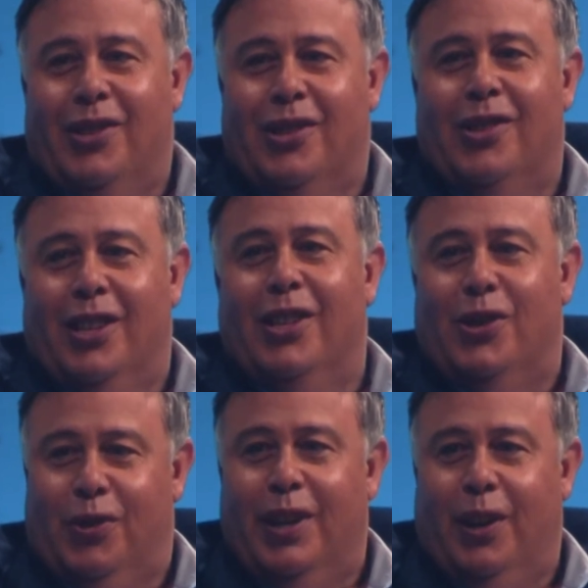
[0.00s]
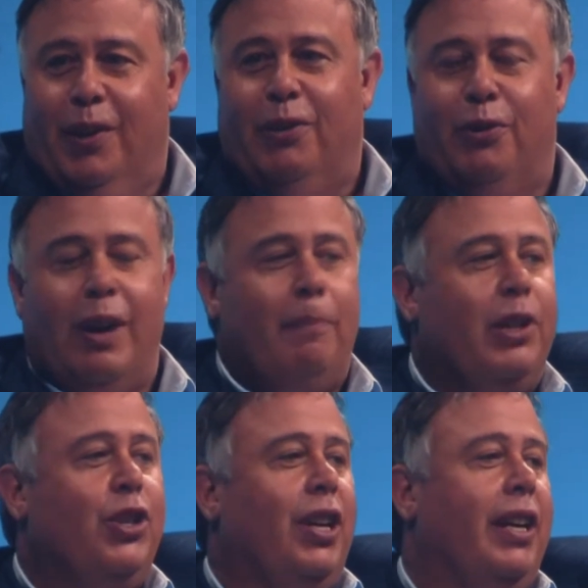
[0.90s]
There's an industry going through
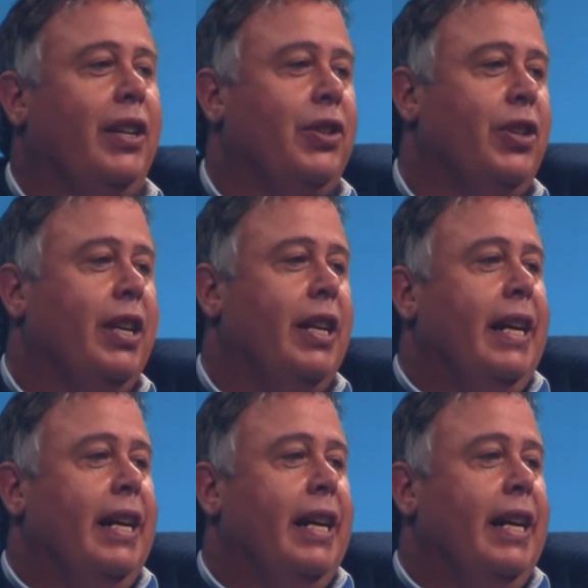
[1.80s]
rapid change.